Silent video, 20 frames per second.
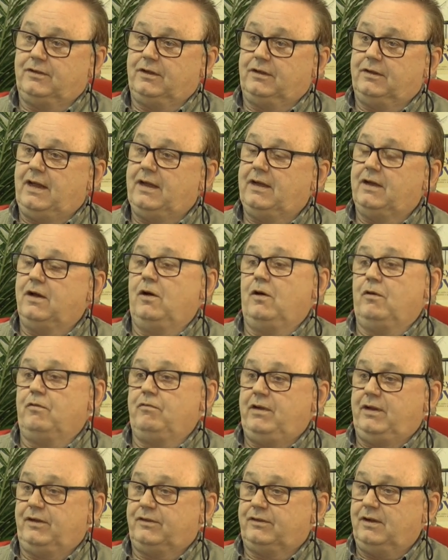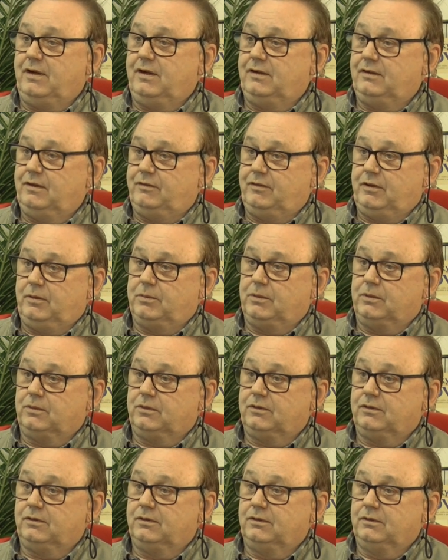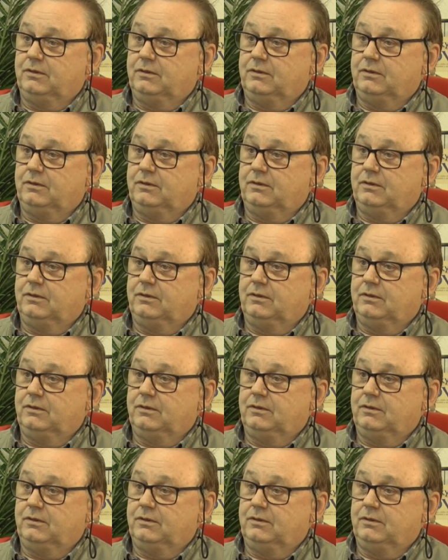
that they can't read scientific books.